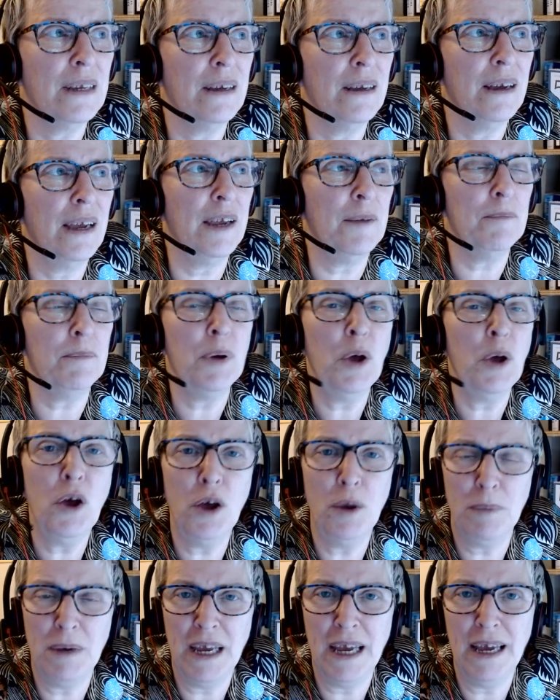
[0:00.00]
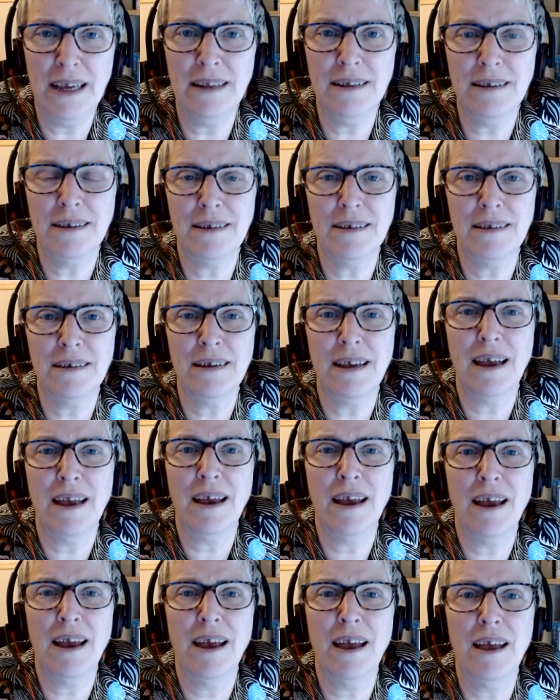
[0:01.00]
it permeates
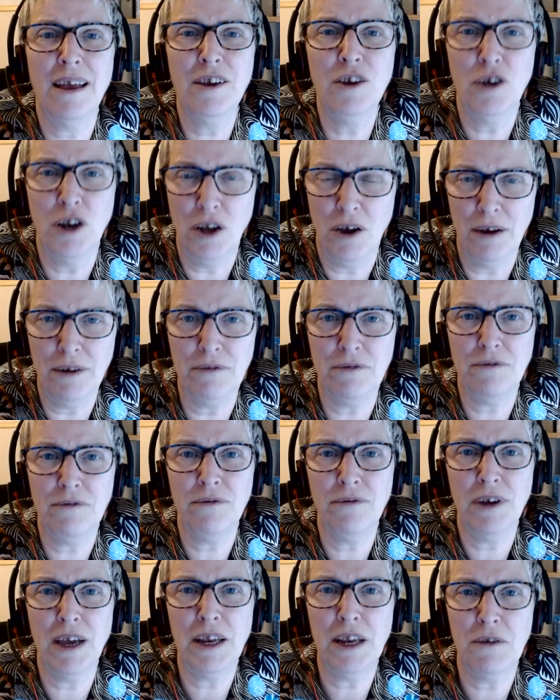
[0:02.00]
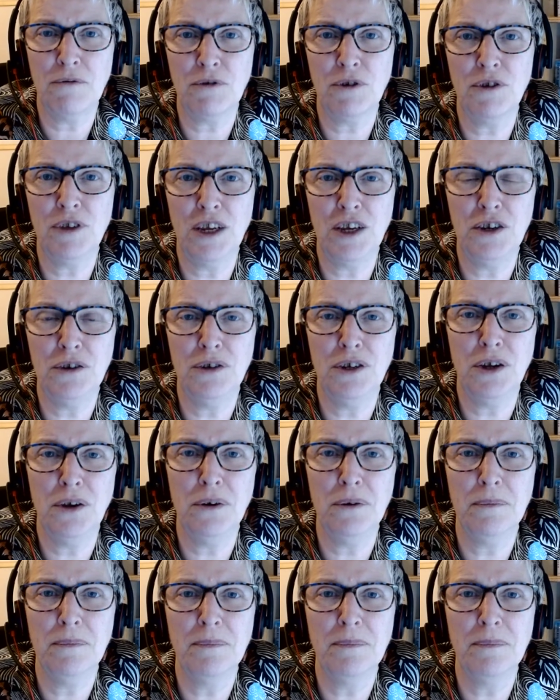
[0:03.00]
your life and everything you do.